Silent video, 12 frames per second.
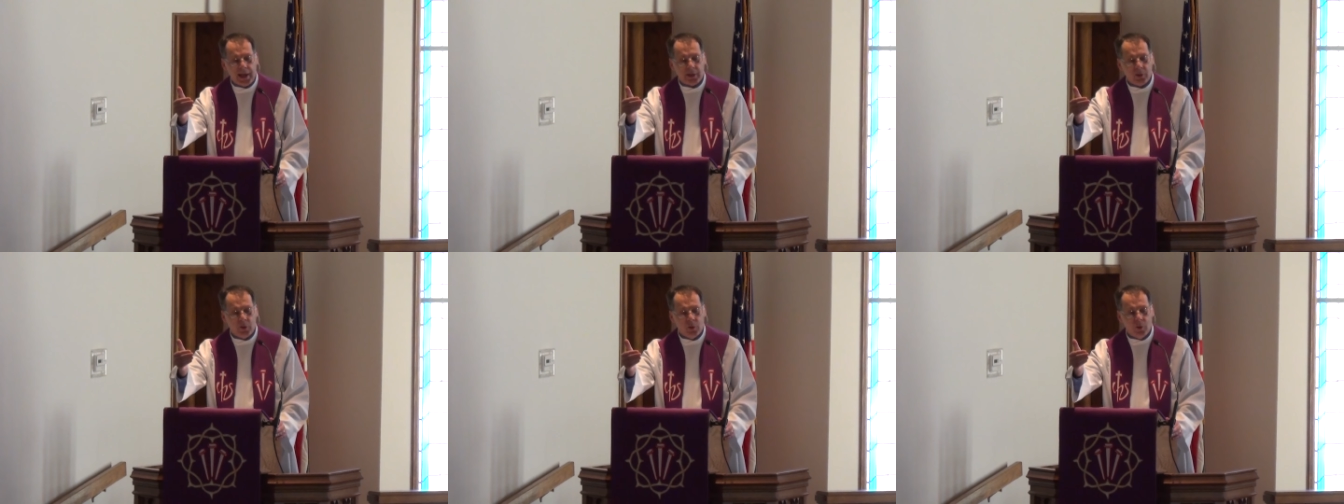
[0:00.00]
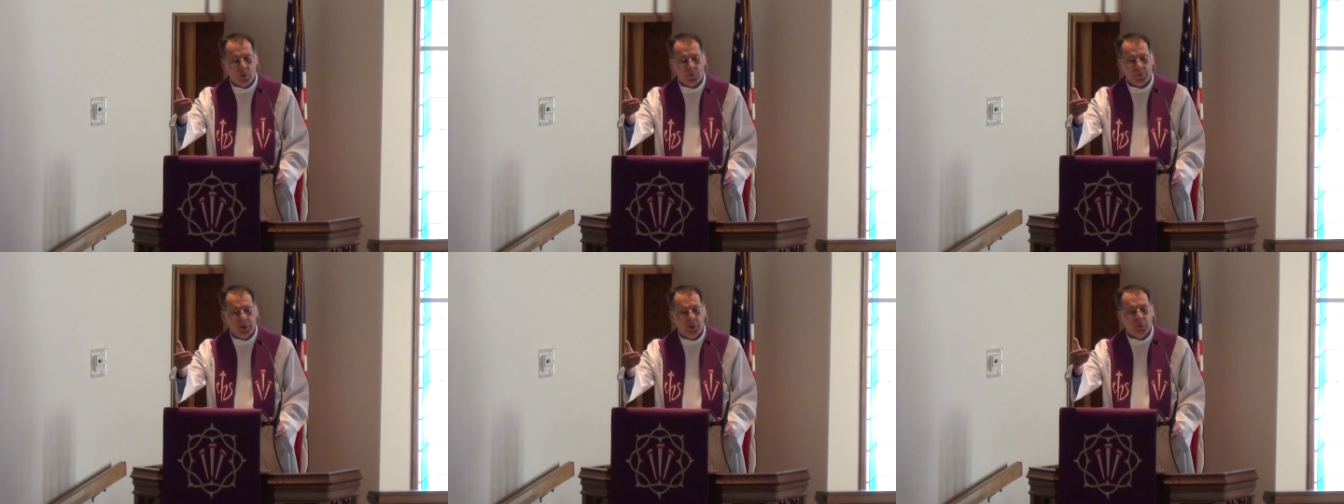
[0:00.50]
back
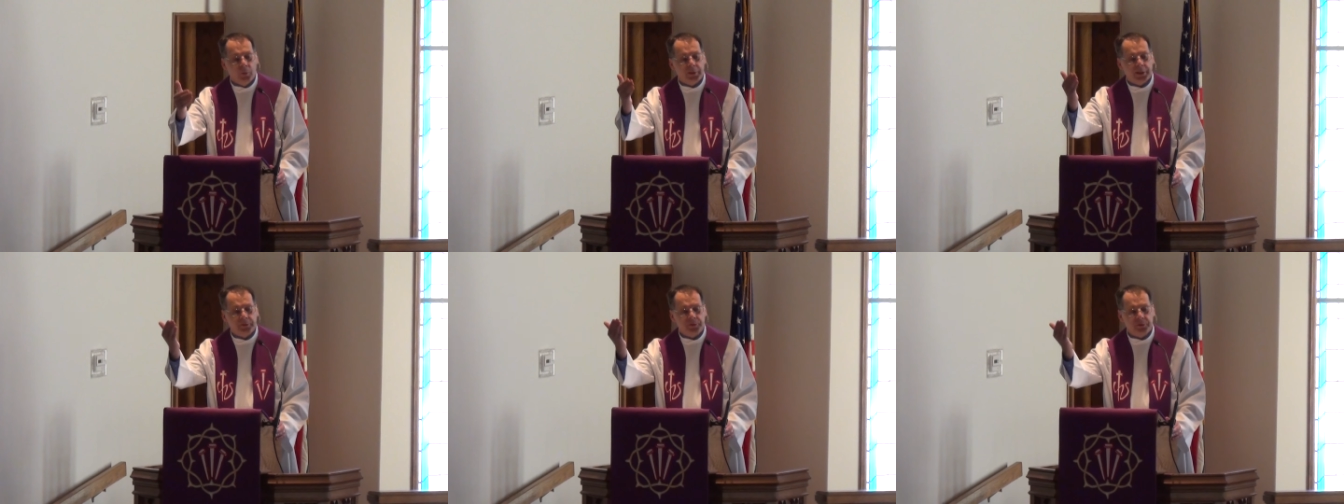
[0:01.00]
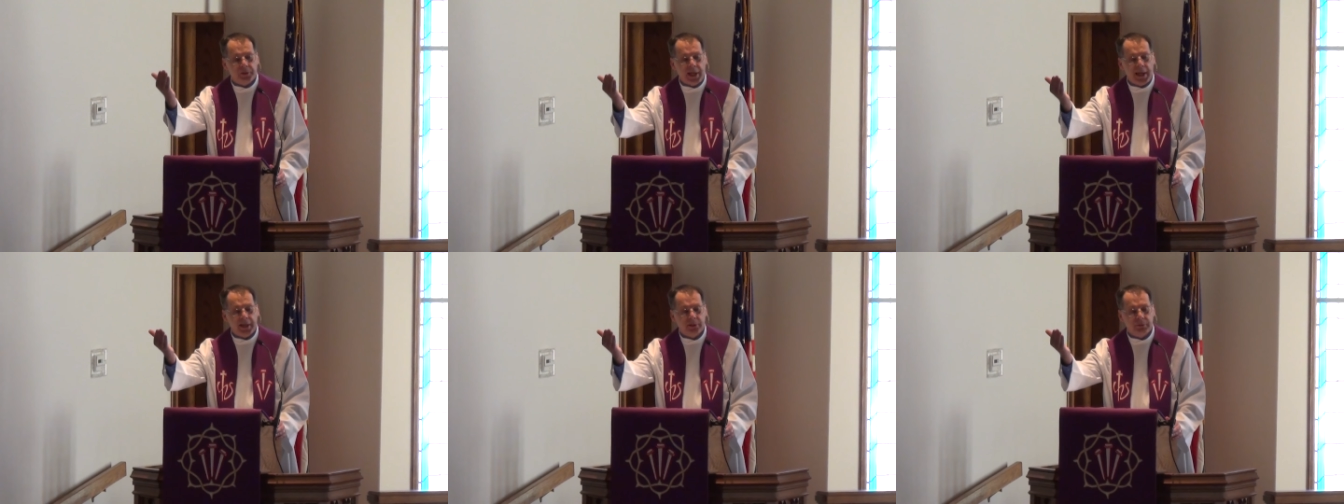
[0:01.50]
home with a
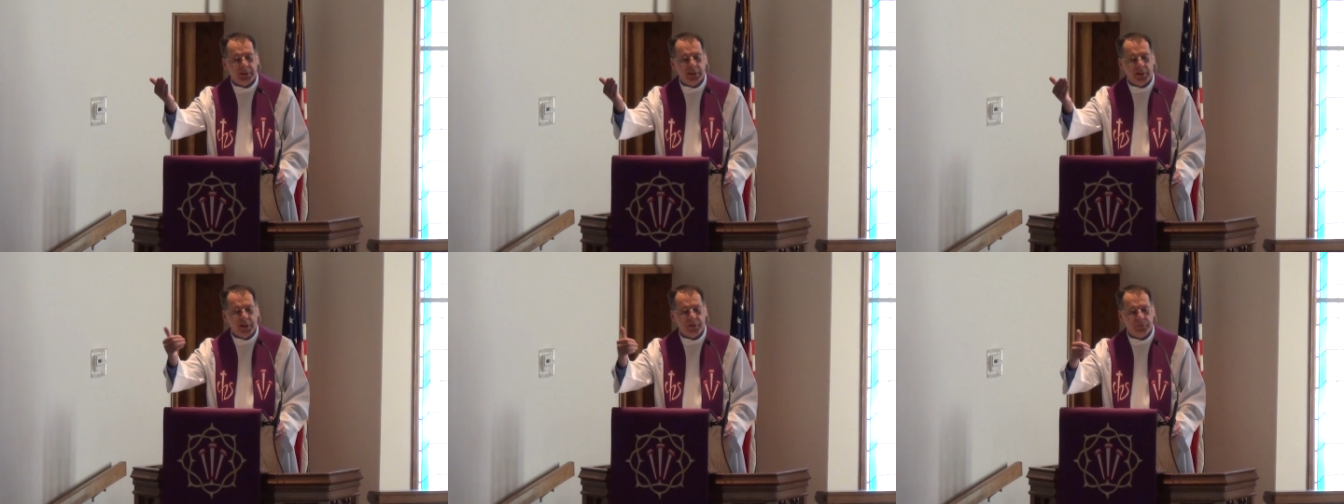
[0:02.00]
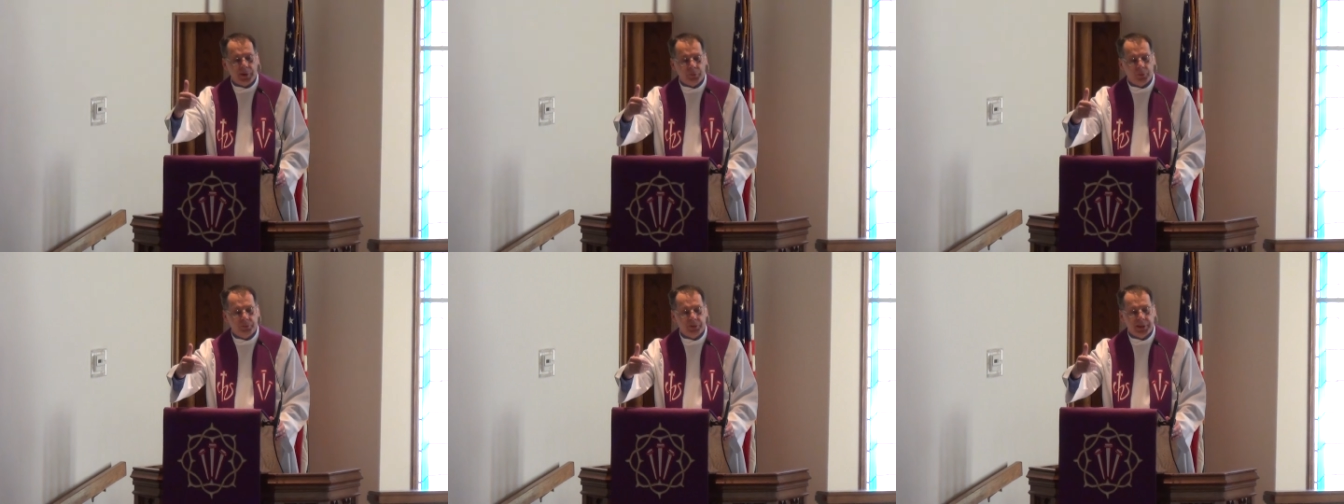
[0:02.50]
staggering love
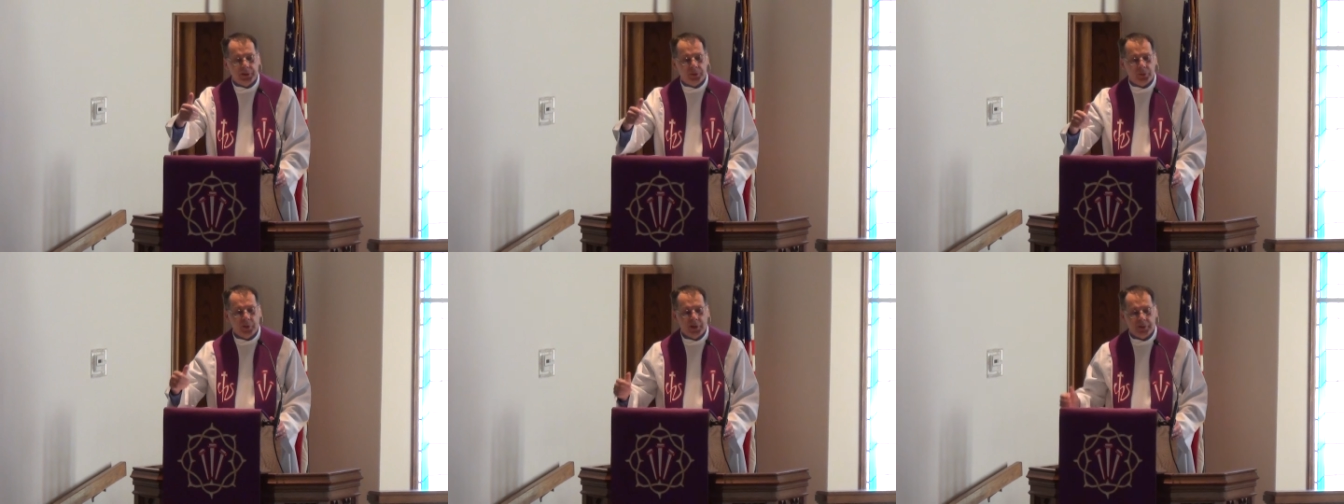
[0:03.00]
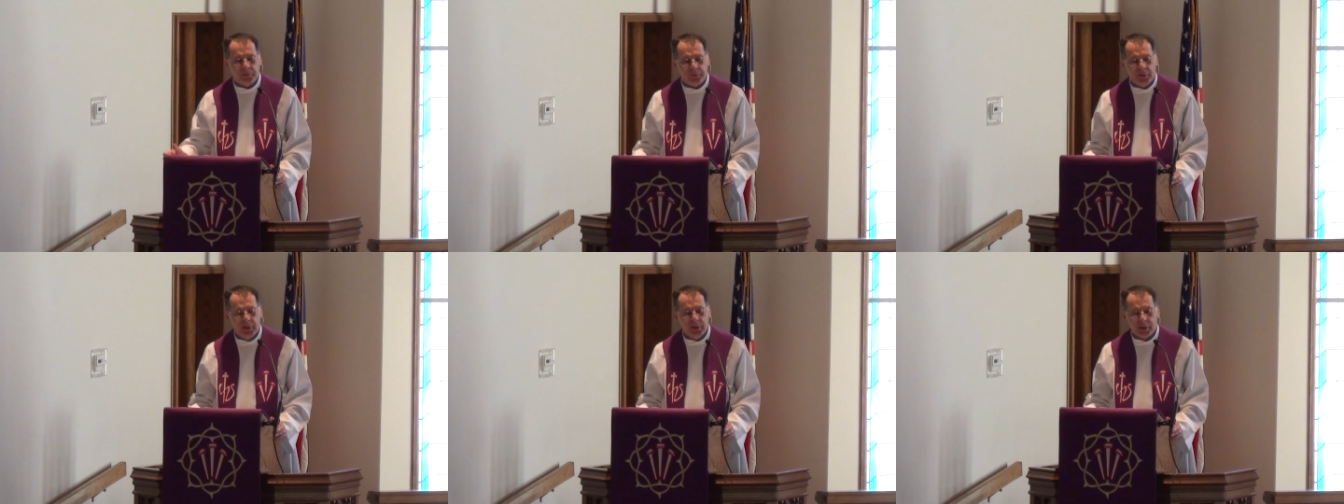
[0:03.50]
that would bring to
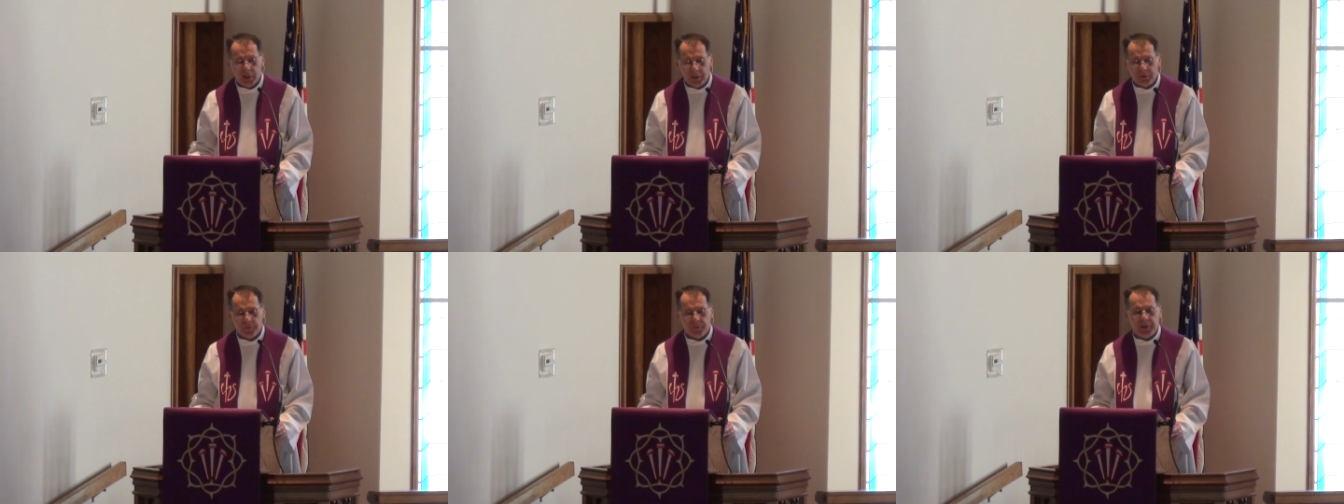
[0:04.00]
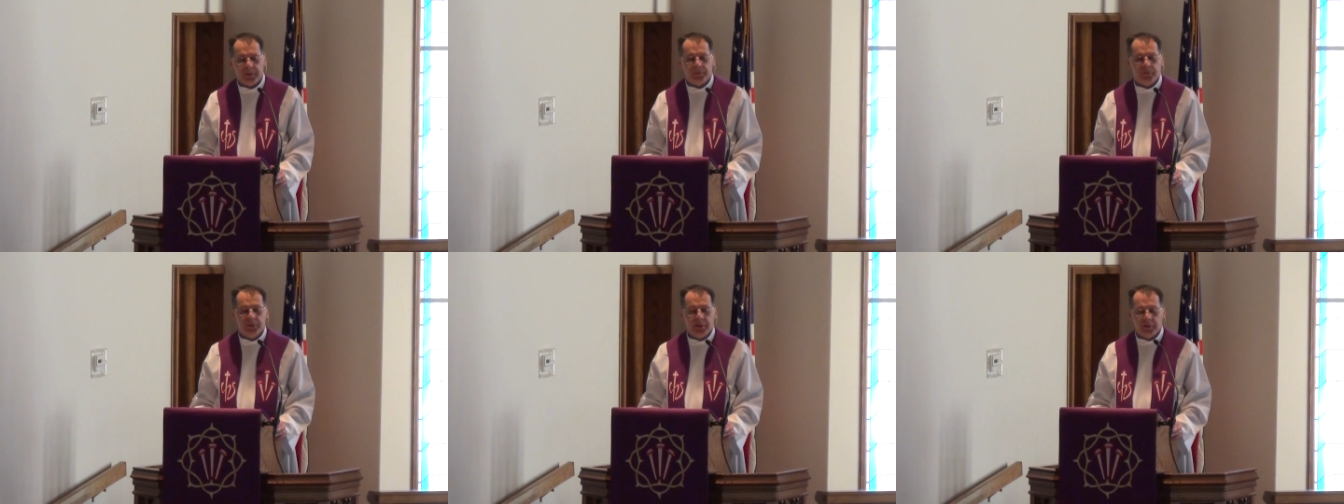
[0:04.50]
us God's
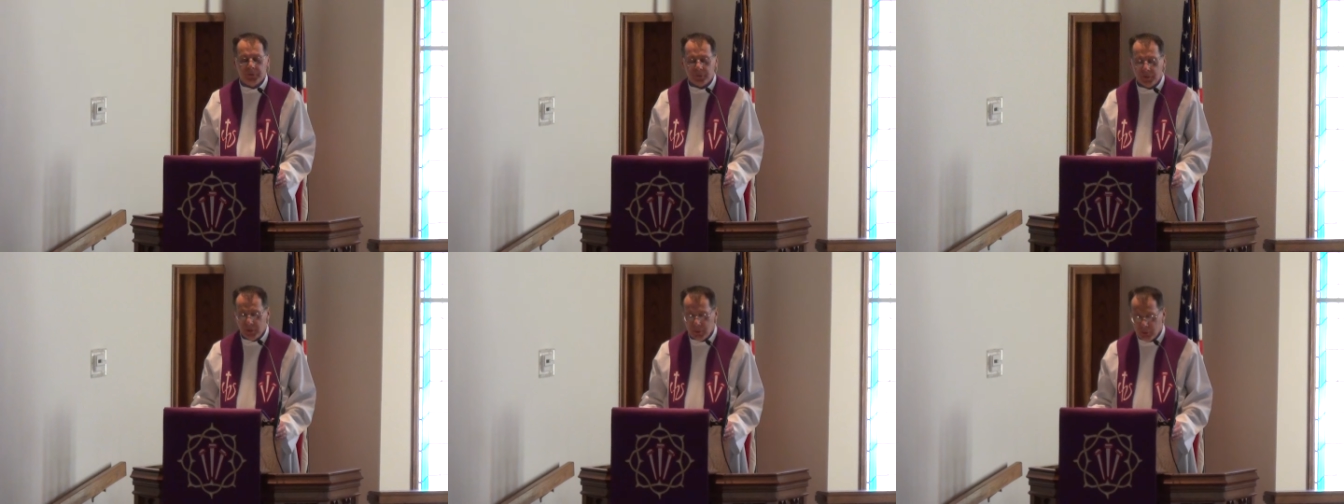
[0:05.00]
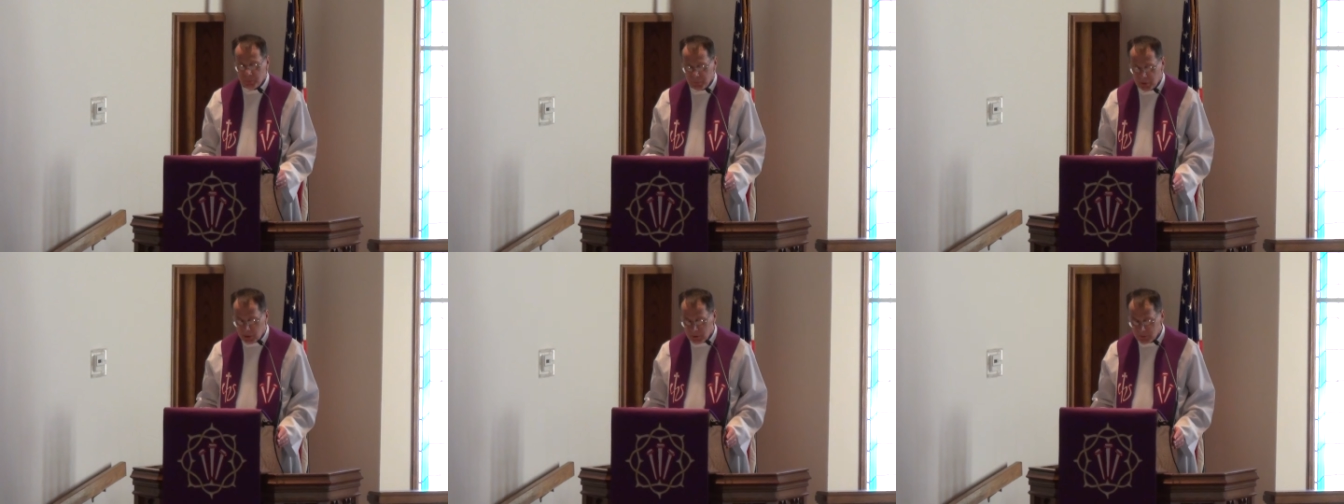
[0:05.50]
faithfulness,
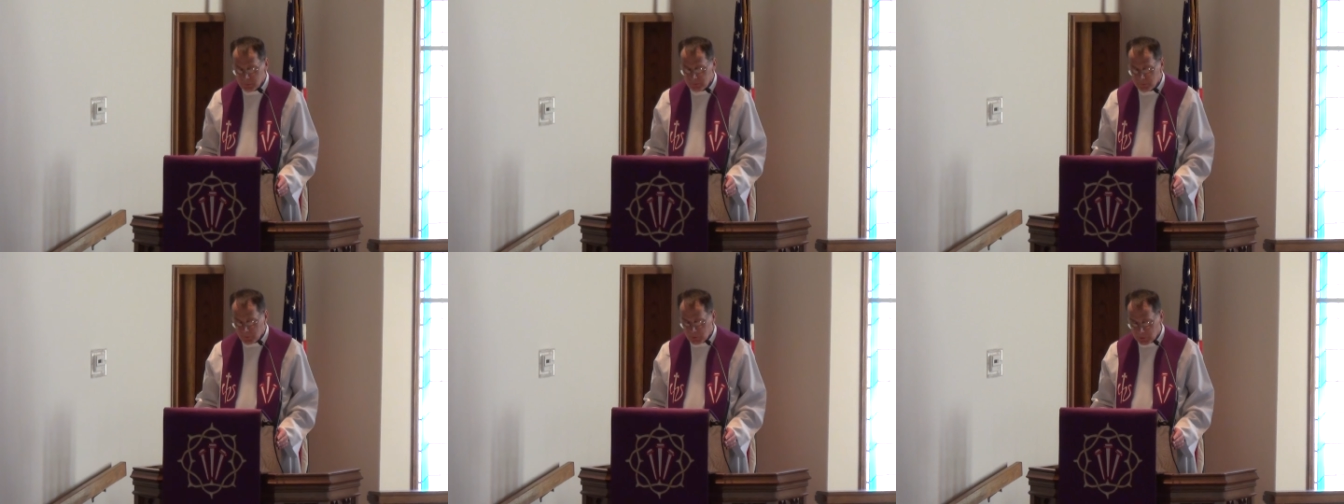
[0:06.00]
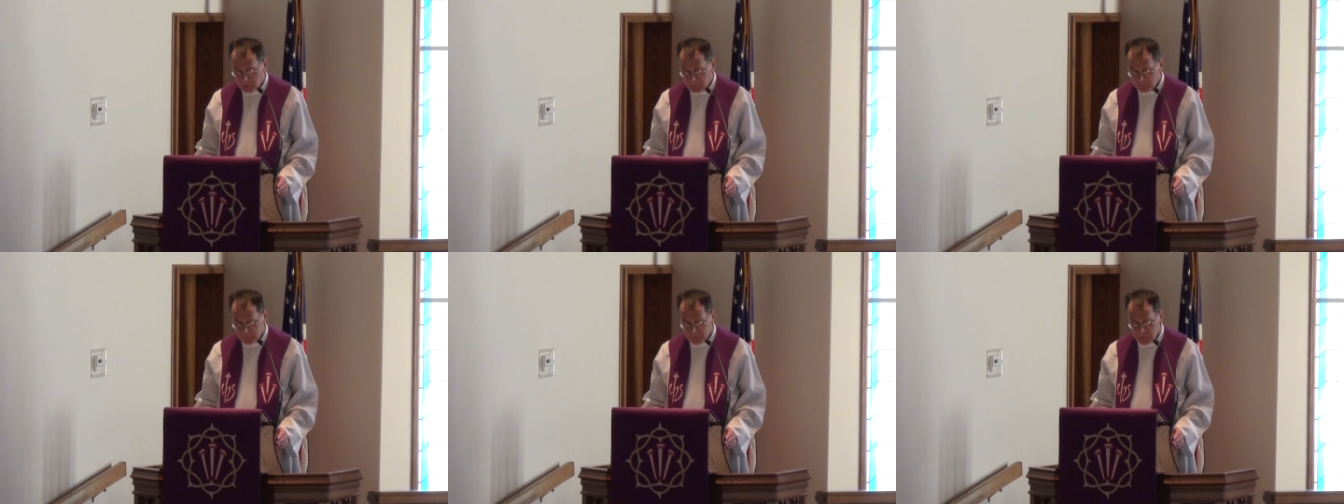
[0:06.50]
pardon for
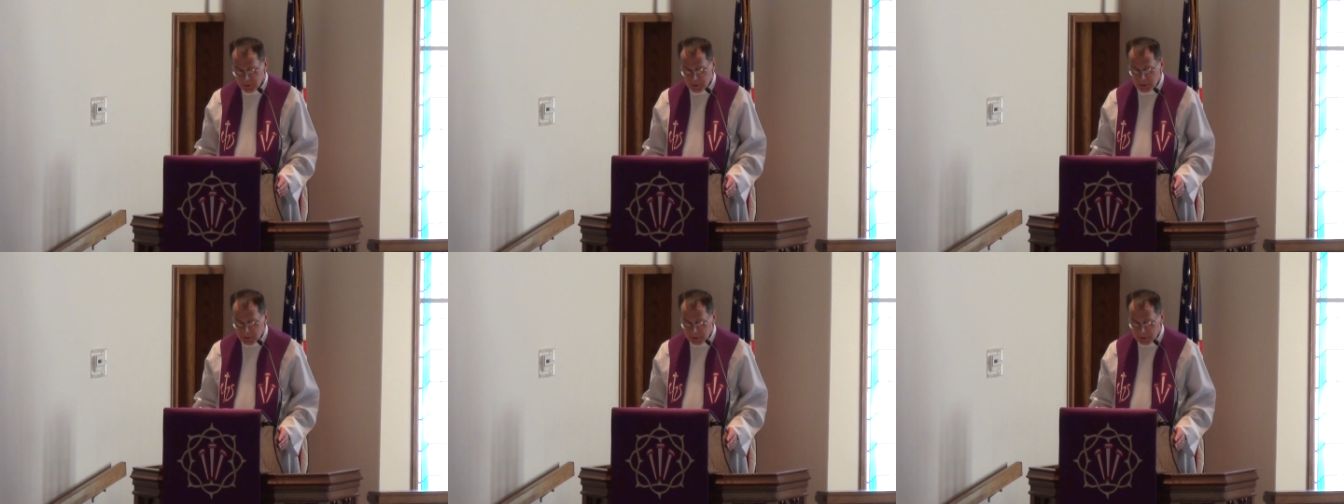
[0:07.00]
us,